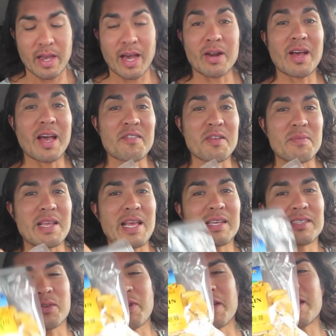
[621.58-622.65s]
I don't have any
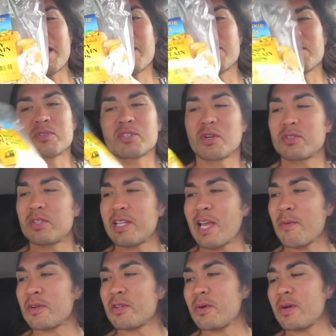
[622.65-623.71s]
bananas. I ran out of them. So
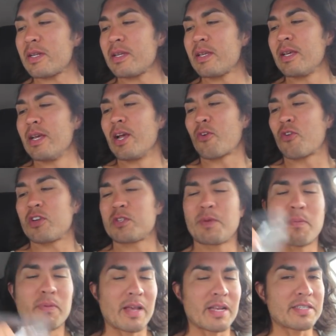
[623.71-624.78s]
today we're doing
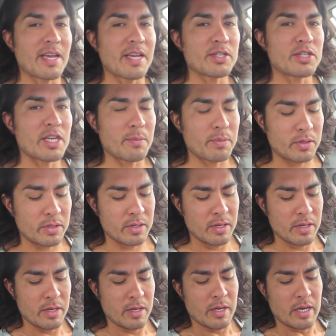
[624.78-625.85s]
crispy plantain chips.
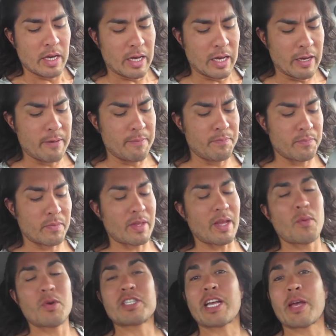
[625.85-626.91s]

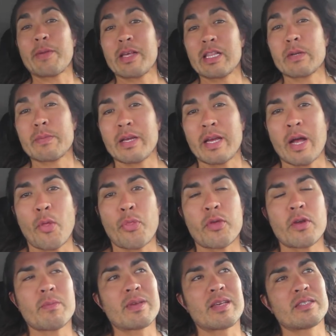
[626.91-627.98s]
I wish they could be a little bit
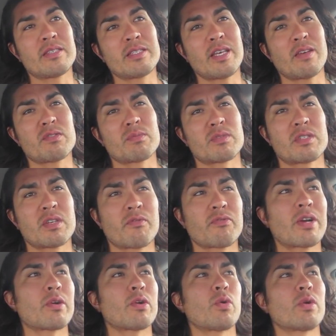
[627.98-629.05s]
healthier because these have some
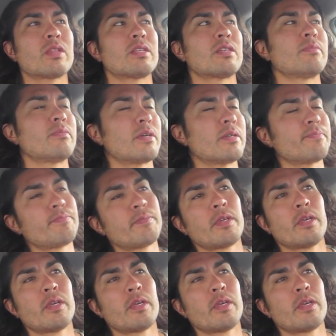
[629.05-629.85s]
sunflower oil in them, but